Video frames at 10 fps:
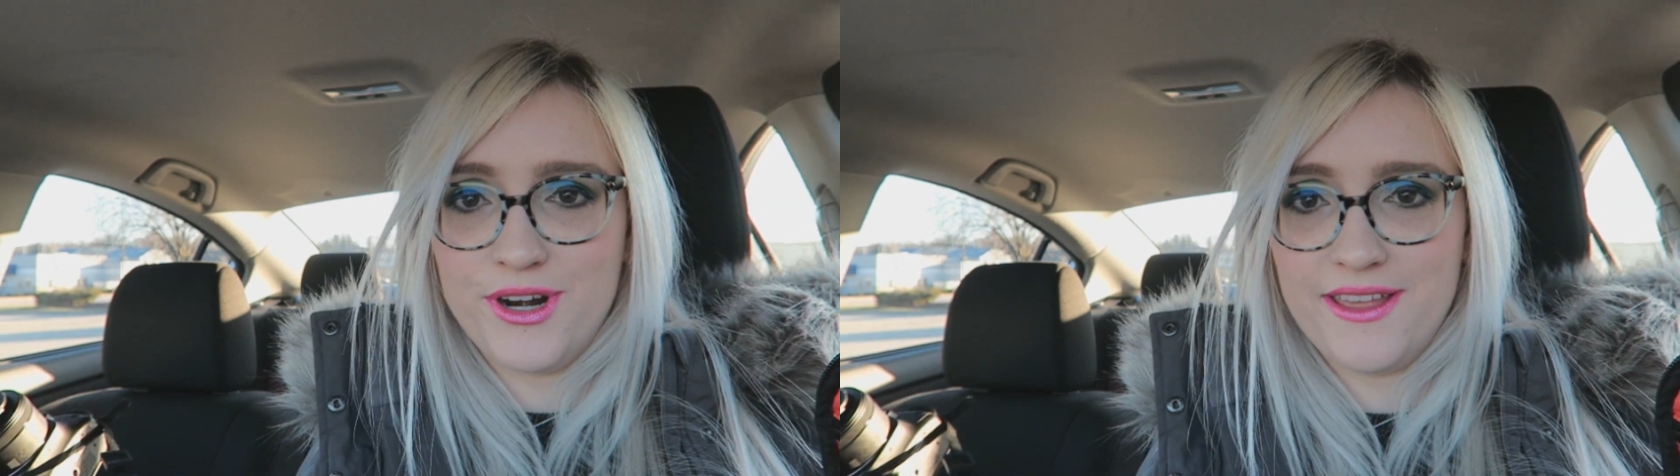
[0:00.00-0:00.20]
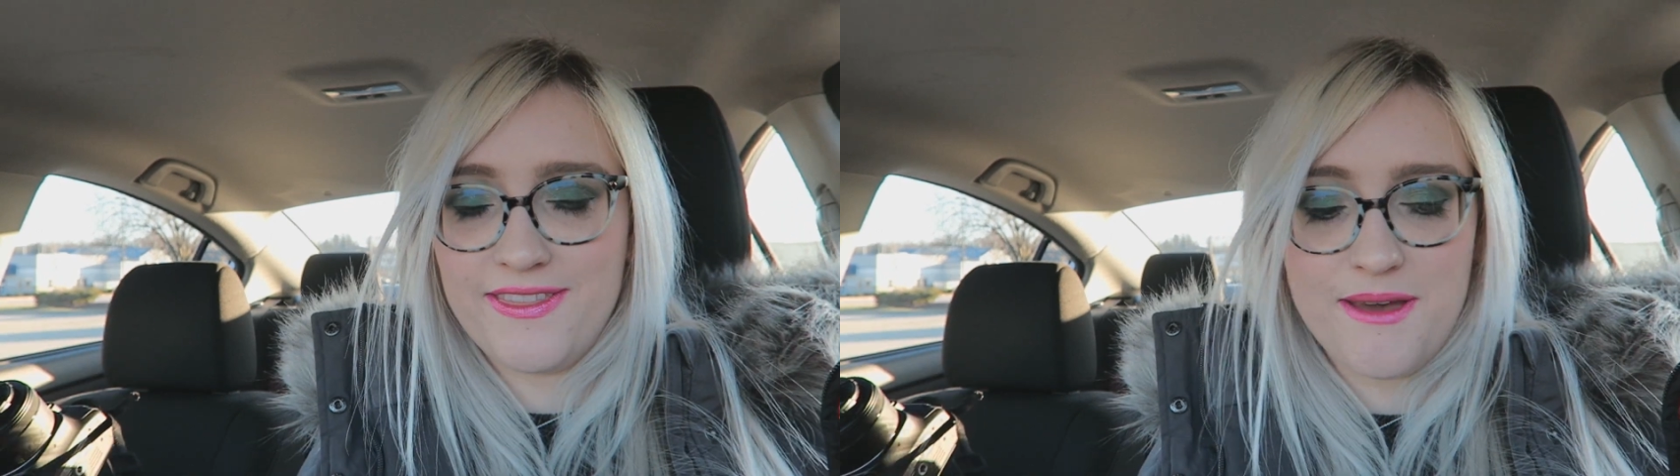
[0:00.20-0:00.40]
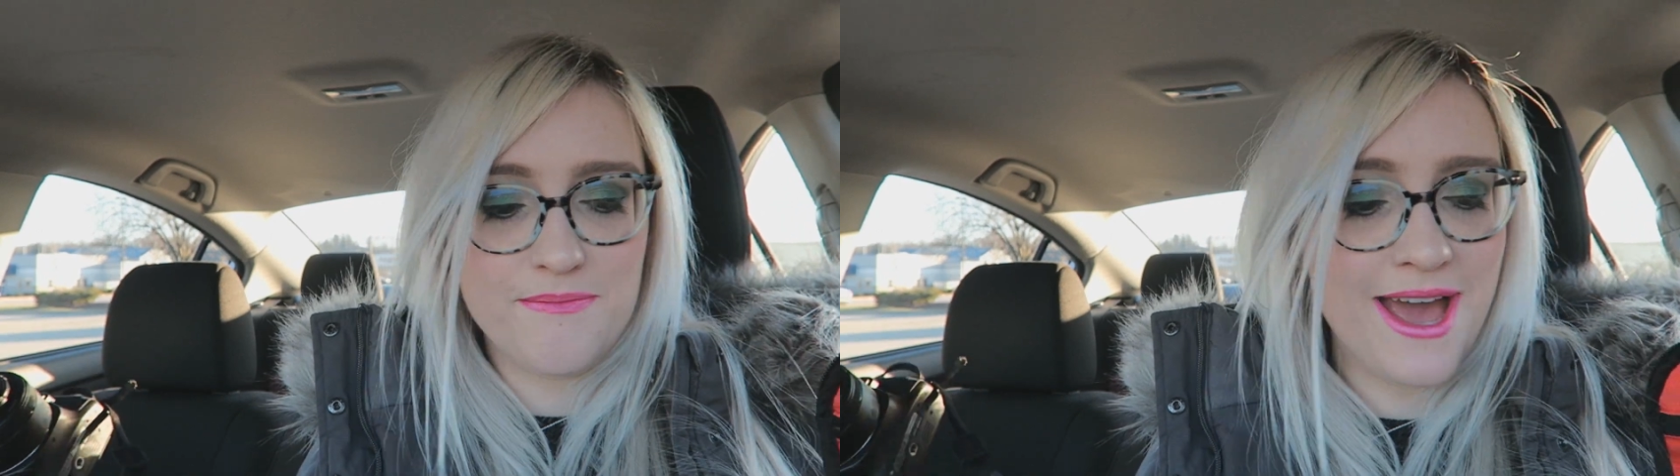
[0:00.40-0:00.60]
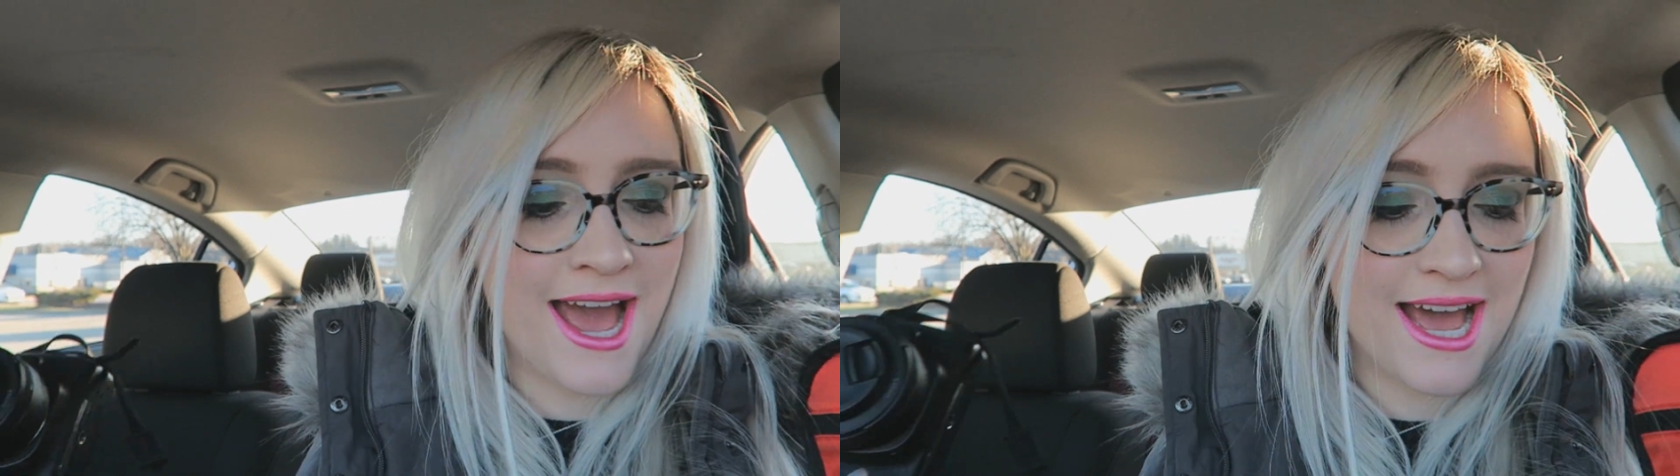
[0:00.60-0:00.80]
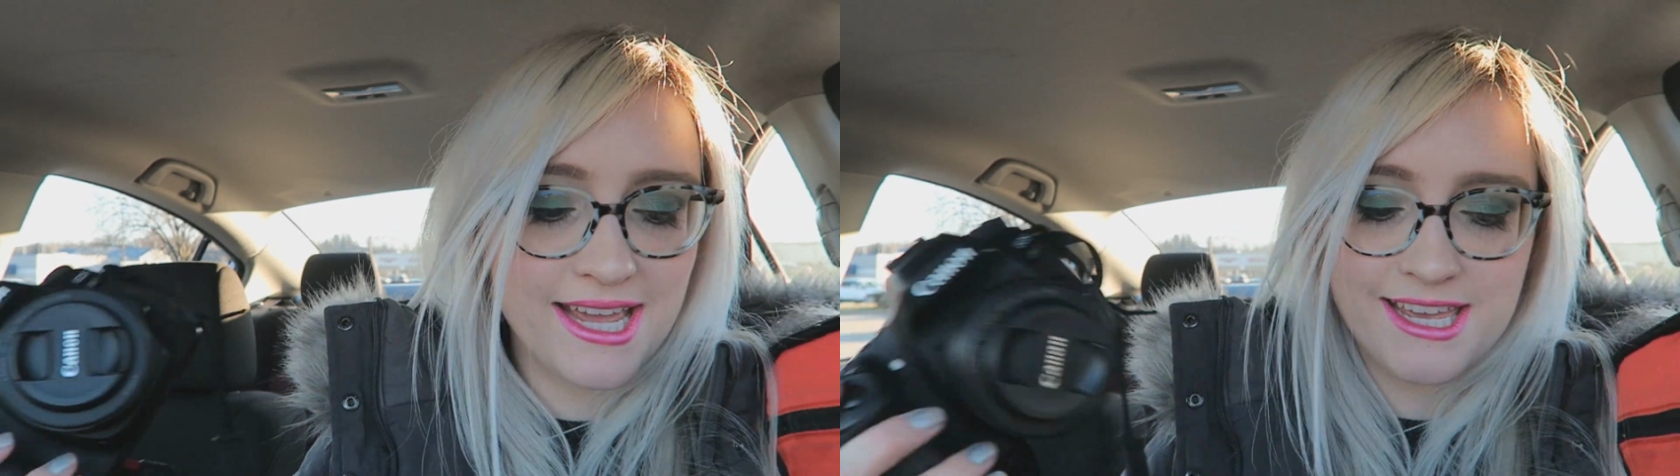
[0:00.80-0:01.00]
put it in that
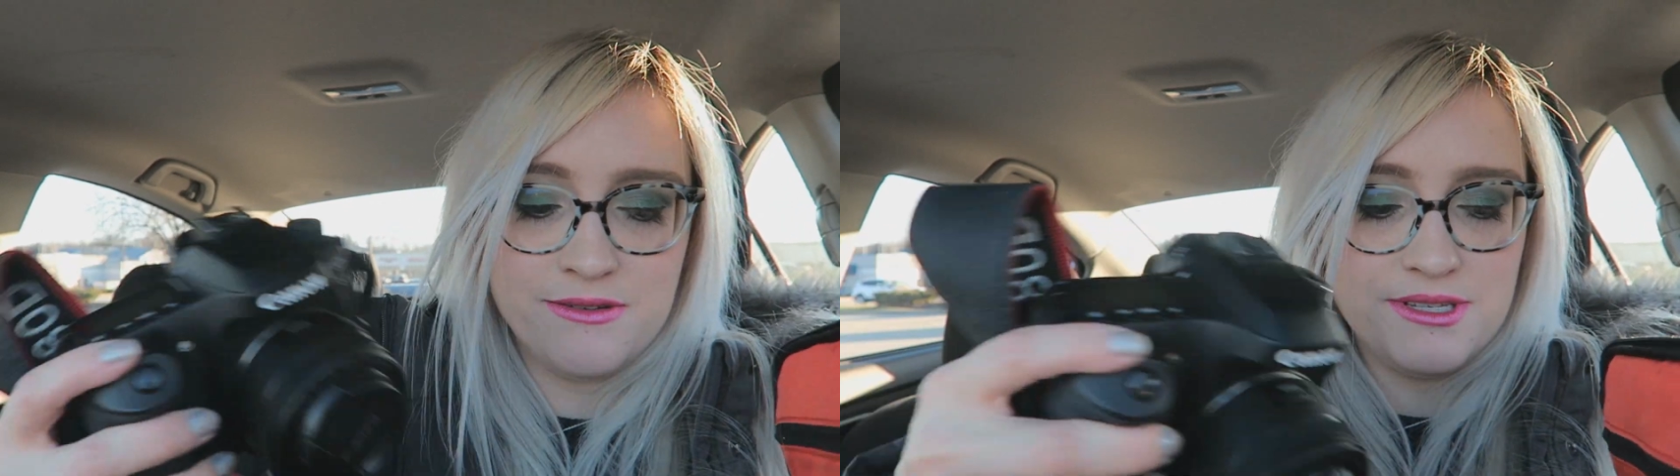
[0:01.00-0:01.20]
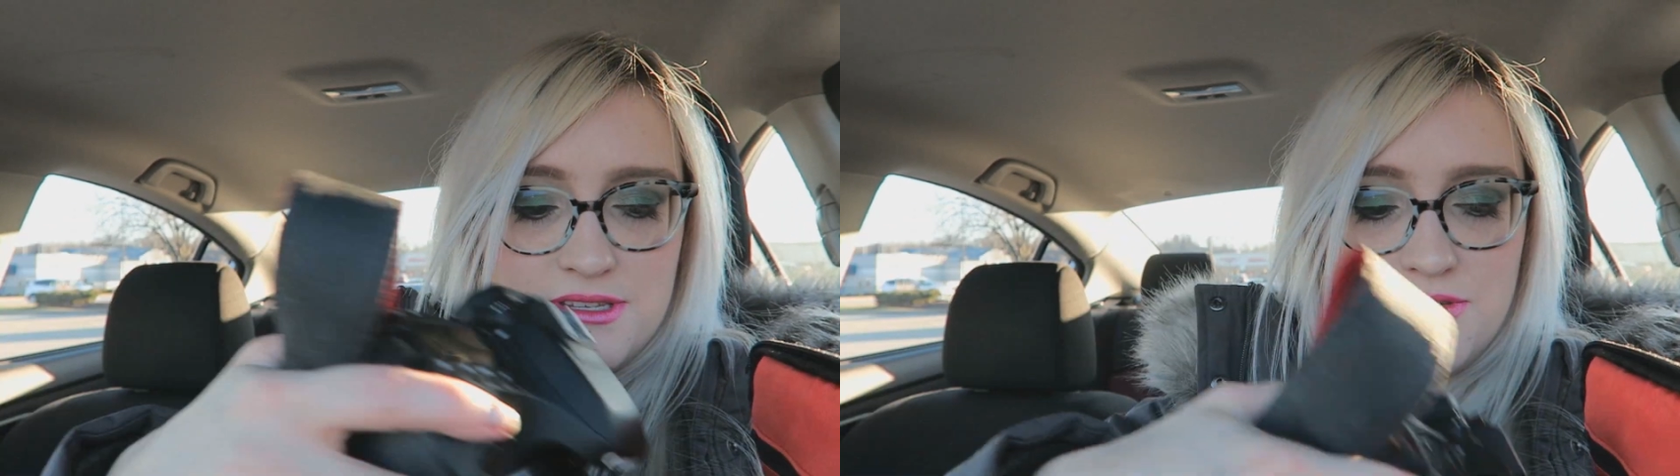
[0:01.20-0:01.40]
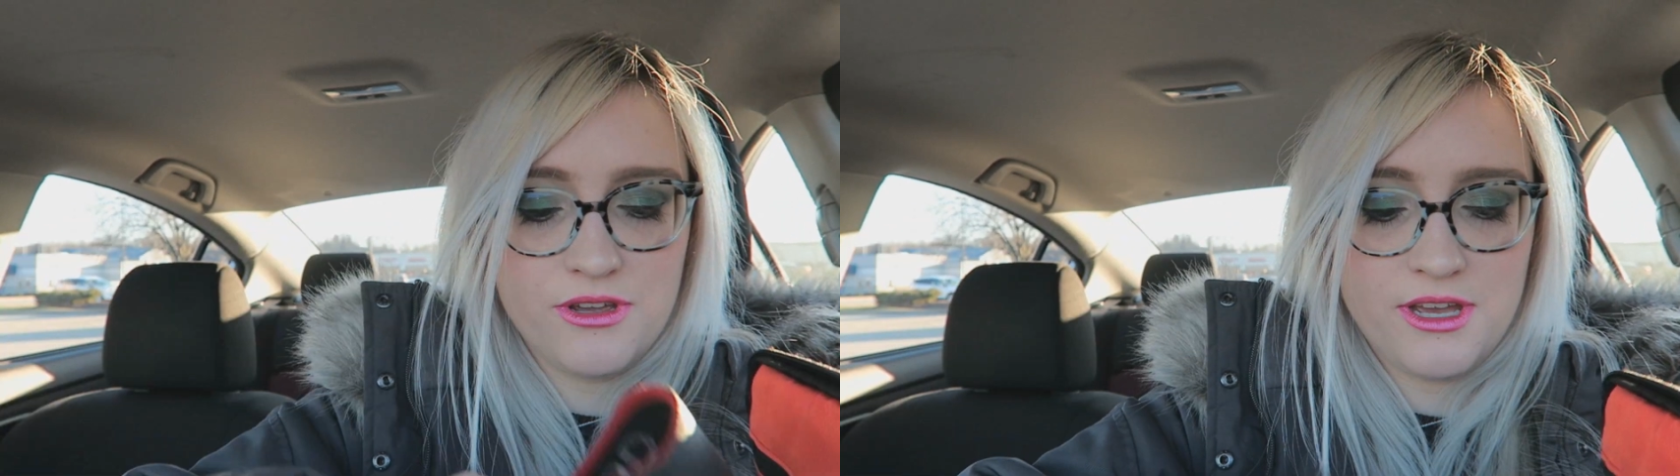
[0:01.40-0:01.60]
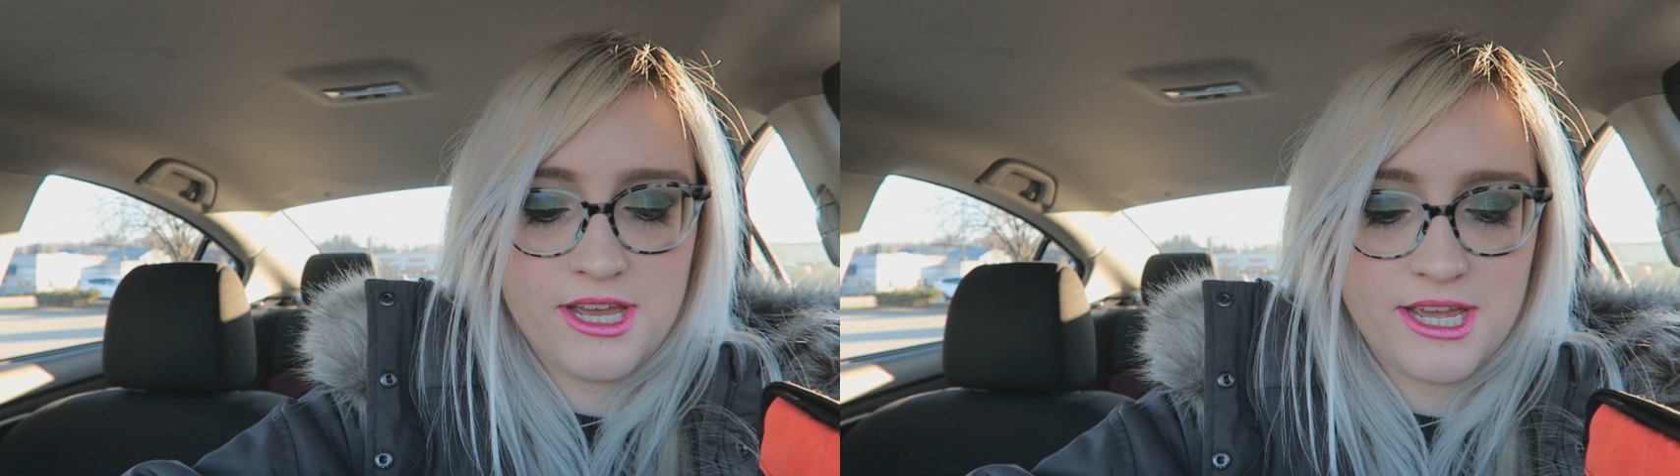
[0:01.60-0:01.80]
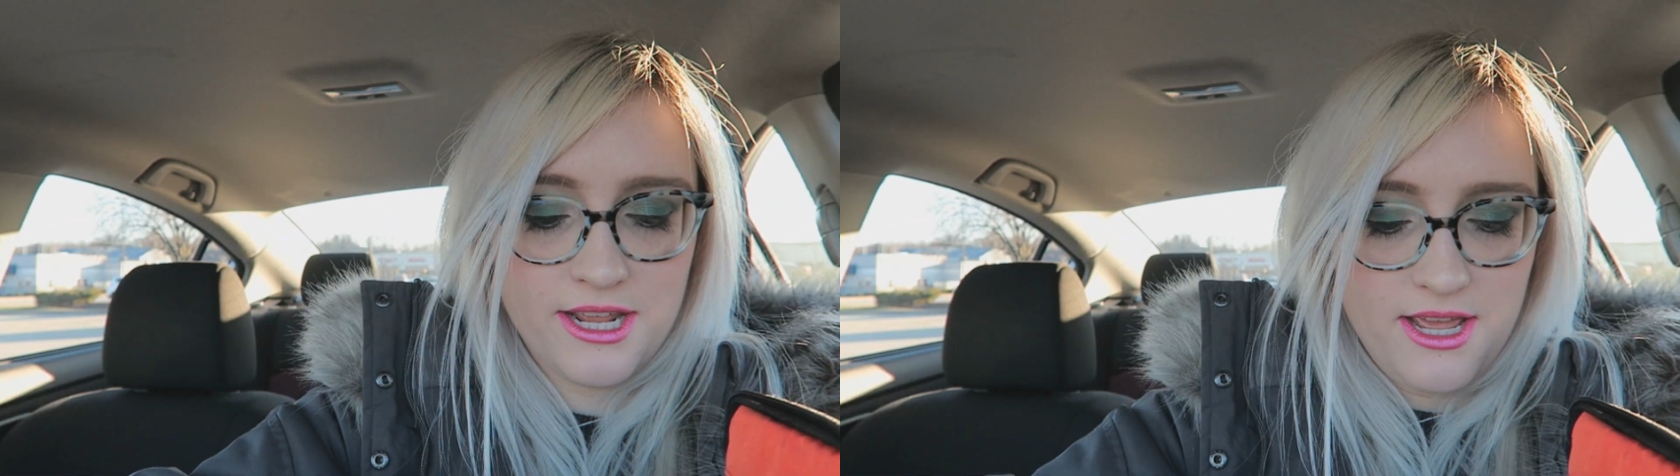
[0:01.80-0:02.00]
bag. It was no
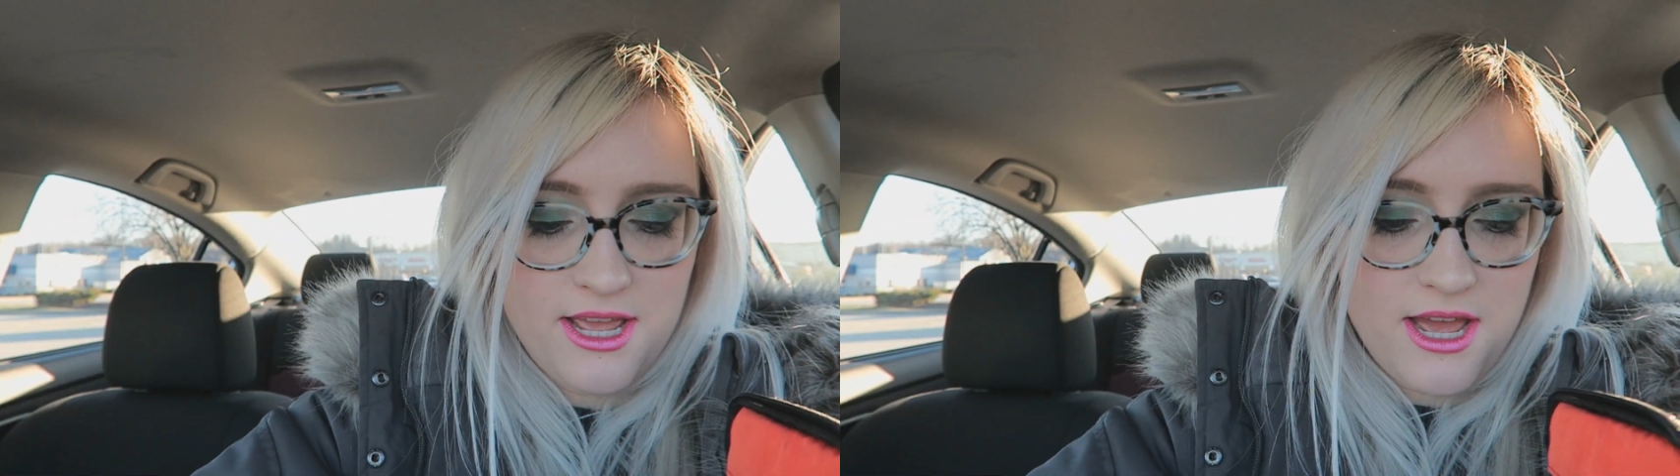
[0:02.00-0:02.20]
good.